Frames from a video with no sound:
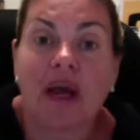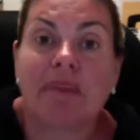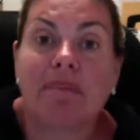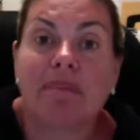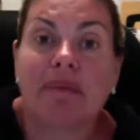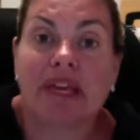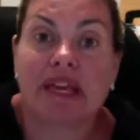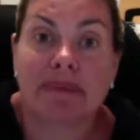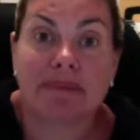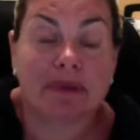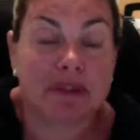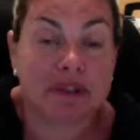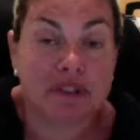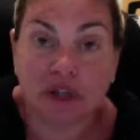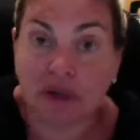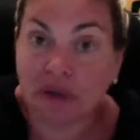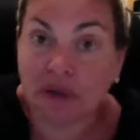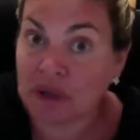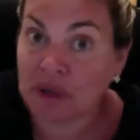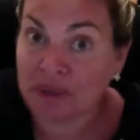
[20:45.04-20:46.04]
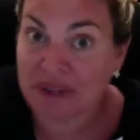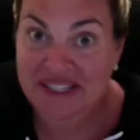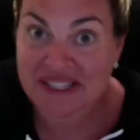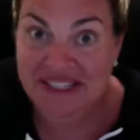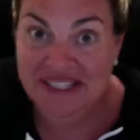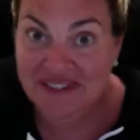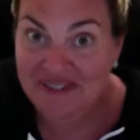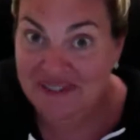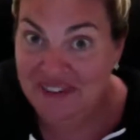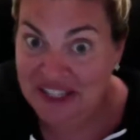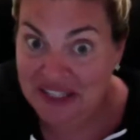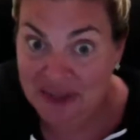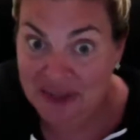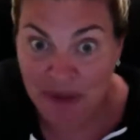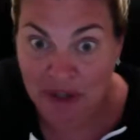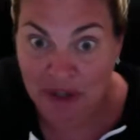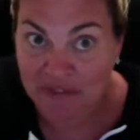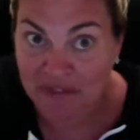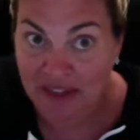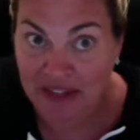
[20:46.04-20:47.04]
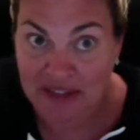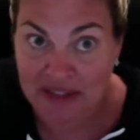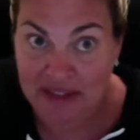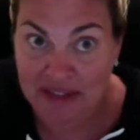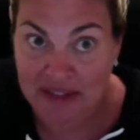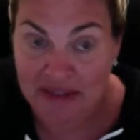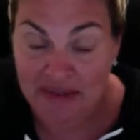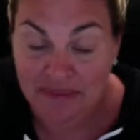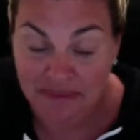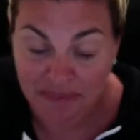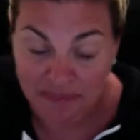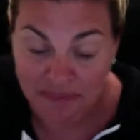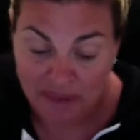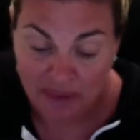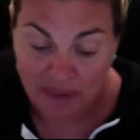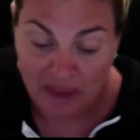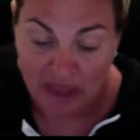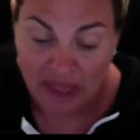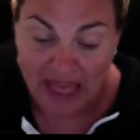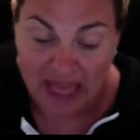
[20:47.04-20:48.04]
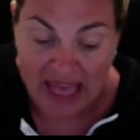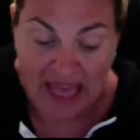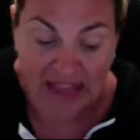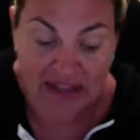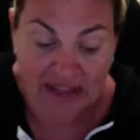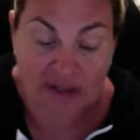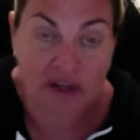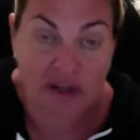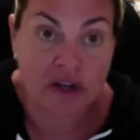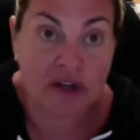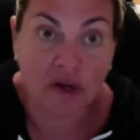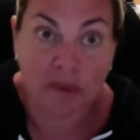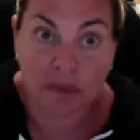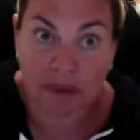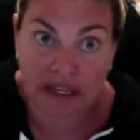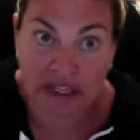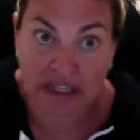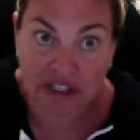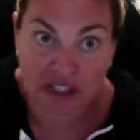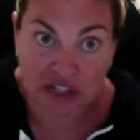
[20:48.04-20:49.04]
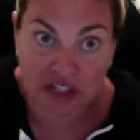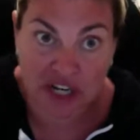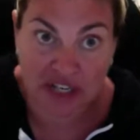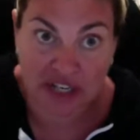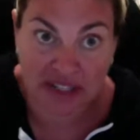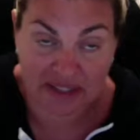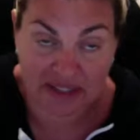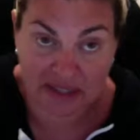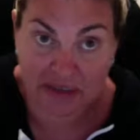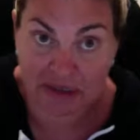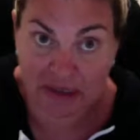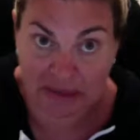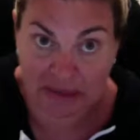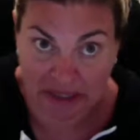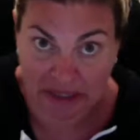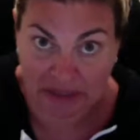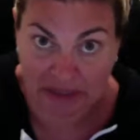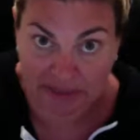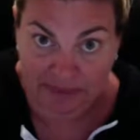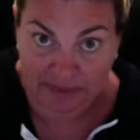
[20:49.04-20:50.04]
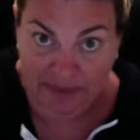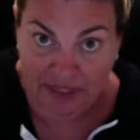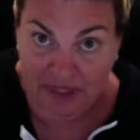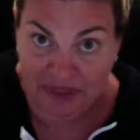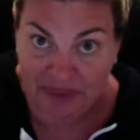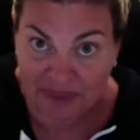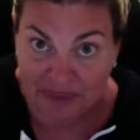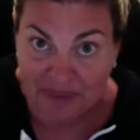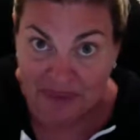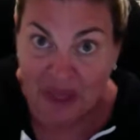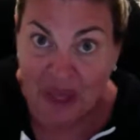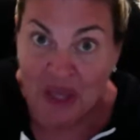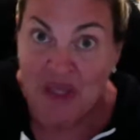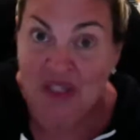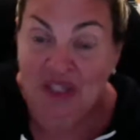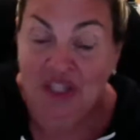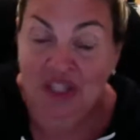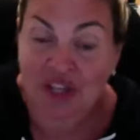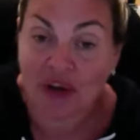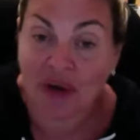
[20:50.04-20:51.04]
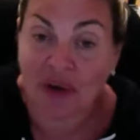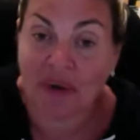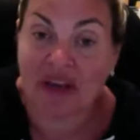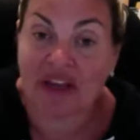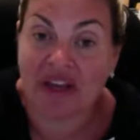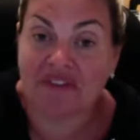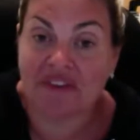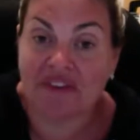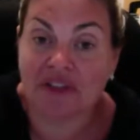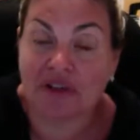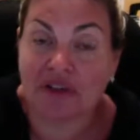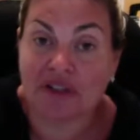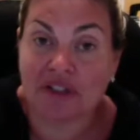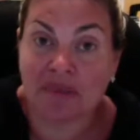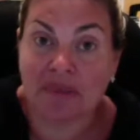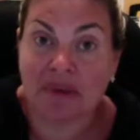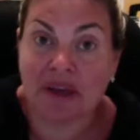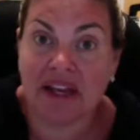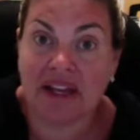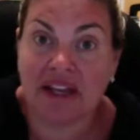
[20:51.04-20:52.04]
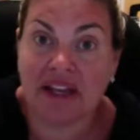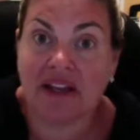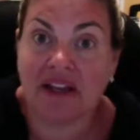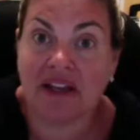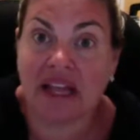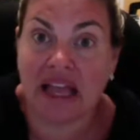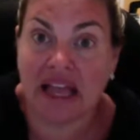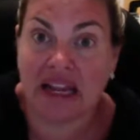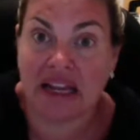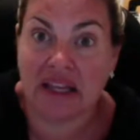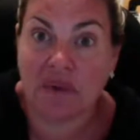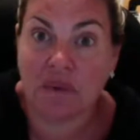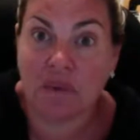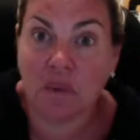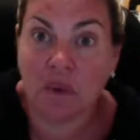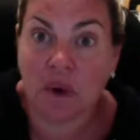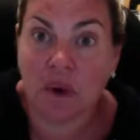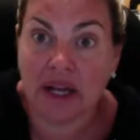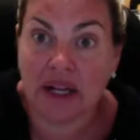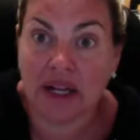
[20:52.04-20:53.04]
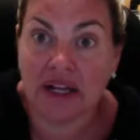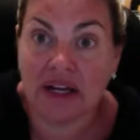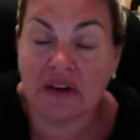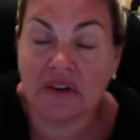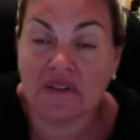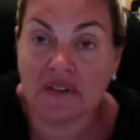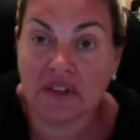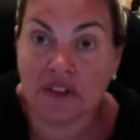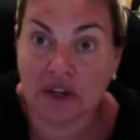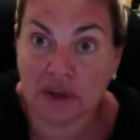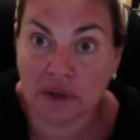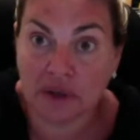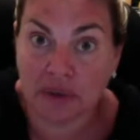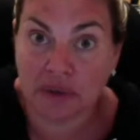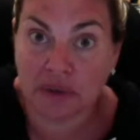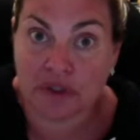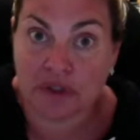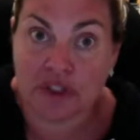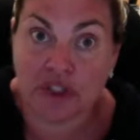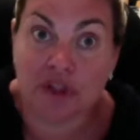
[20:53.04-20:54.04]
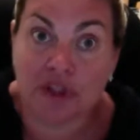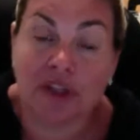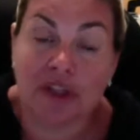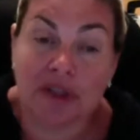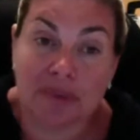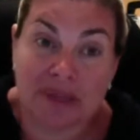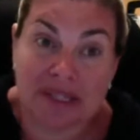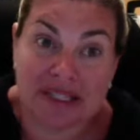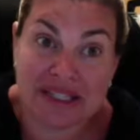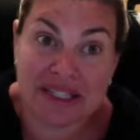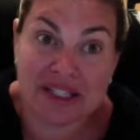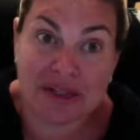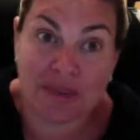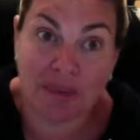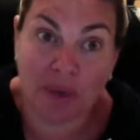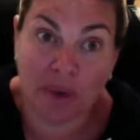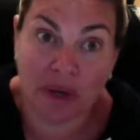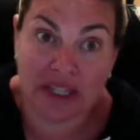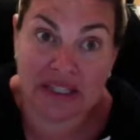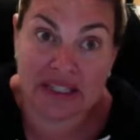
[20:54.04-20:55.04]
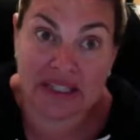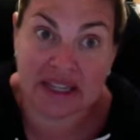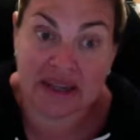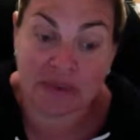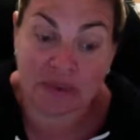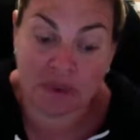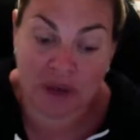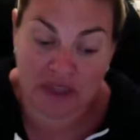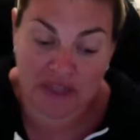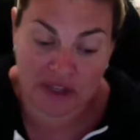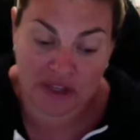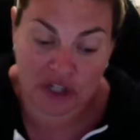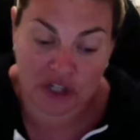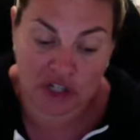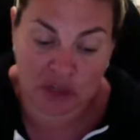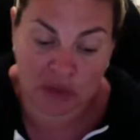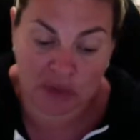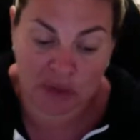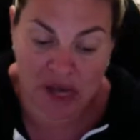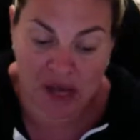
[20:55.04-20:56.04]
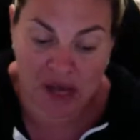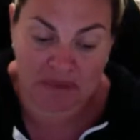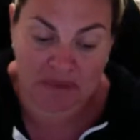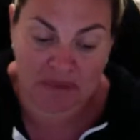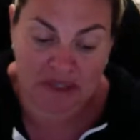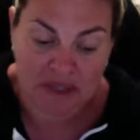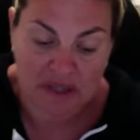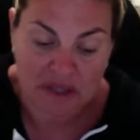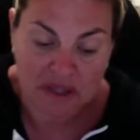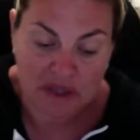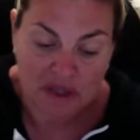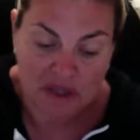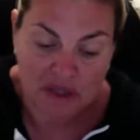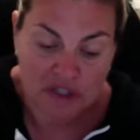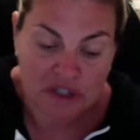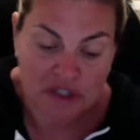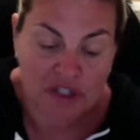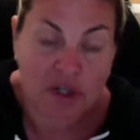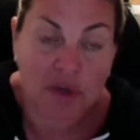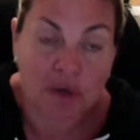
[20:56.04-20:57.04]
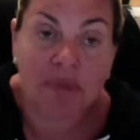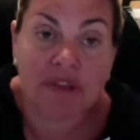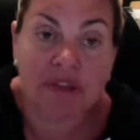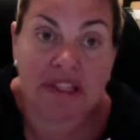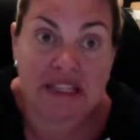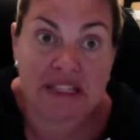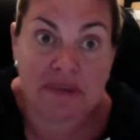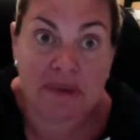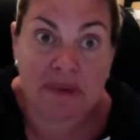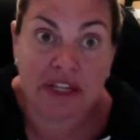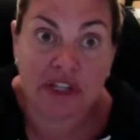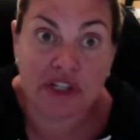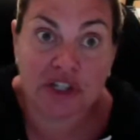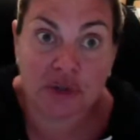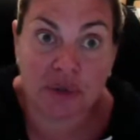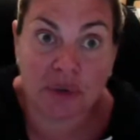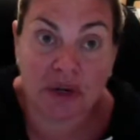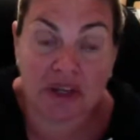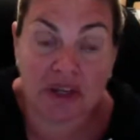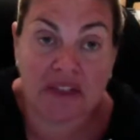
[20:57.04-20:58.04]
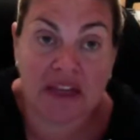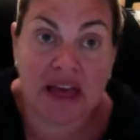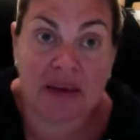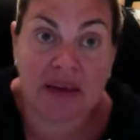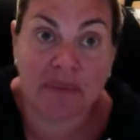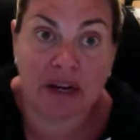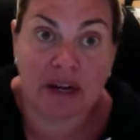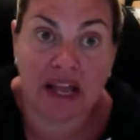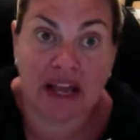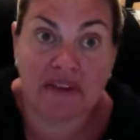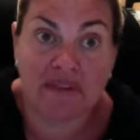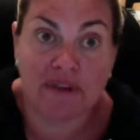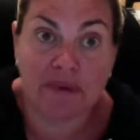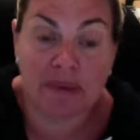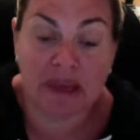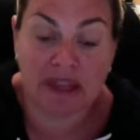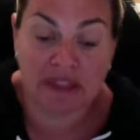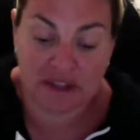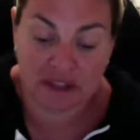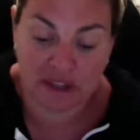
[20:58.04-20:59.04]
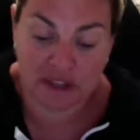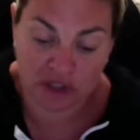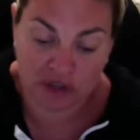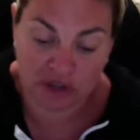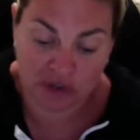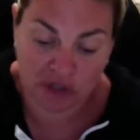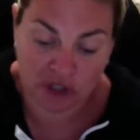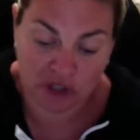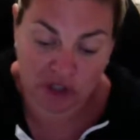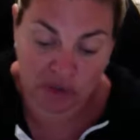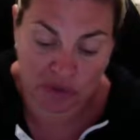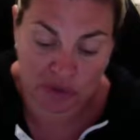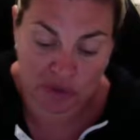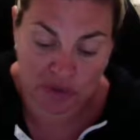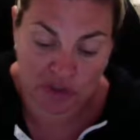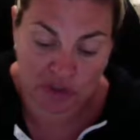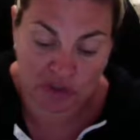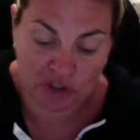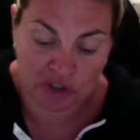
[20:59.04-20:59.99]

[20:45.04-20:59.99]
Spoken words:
People don't always see Facebook events, and nobody is checking their email. So if you're depending on any one of those, you're going to be disappointed when the show comes. So please make sure that whatever methods you choose